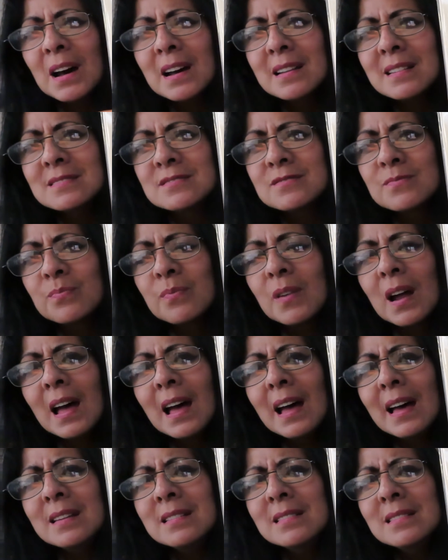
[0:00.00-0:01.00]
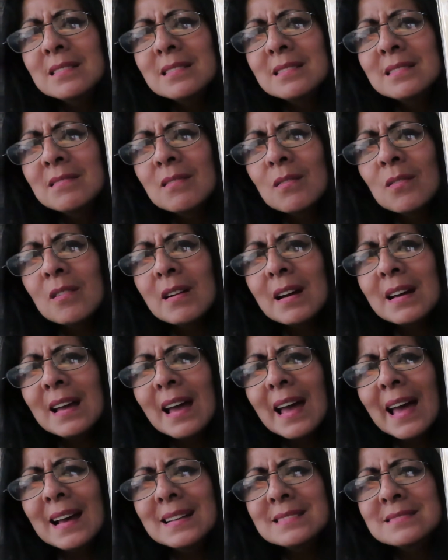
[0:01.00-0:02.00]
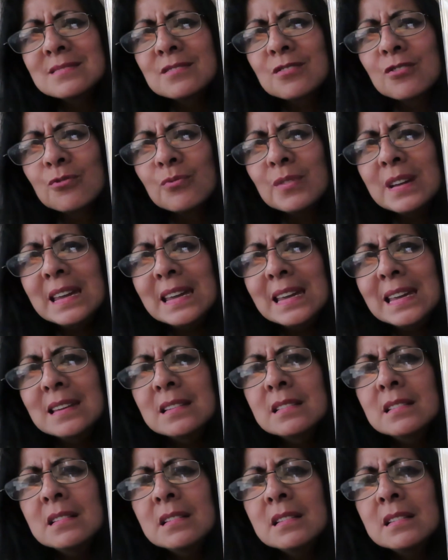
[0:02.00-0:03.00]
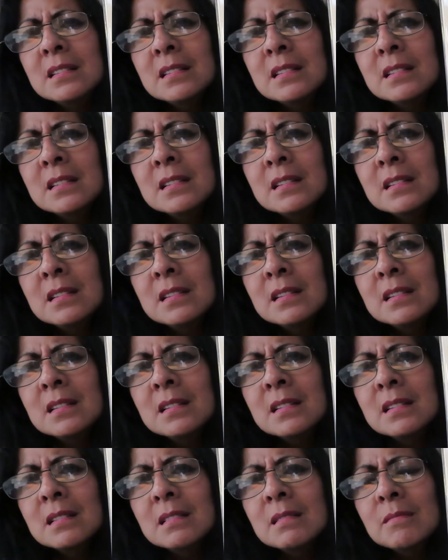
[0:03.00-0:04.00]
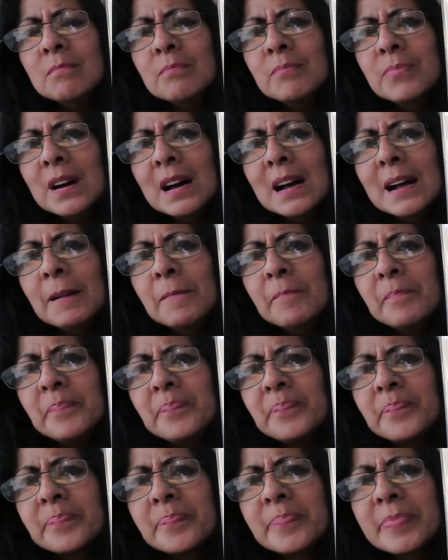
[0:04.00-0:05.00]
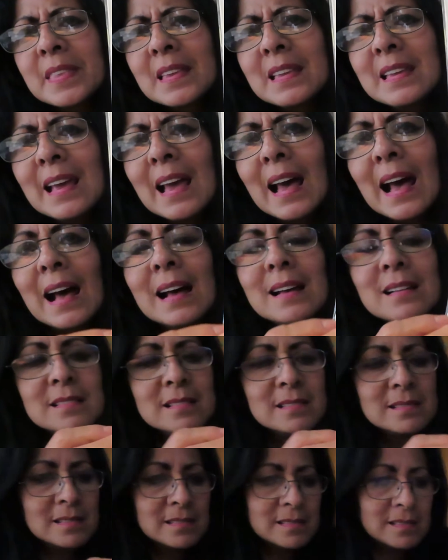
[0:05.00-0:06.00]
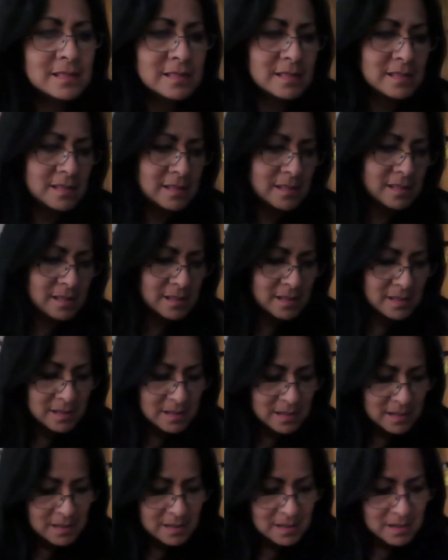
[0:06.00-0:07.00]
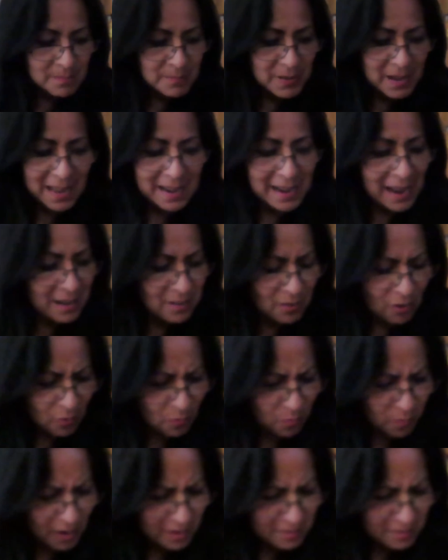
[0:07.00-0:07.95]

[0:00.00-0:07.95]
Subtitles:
out as red or as green, but yeah. But and I know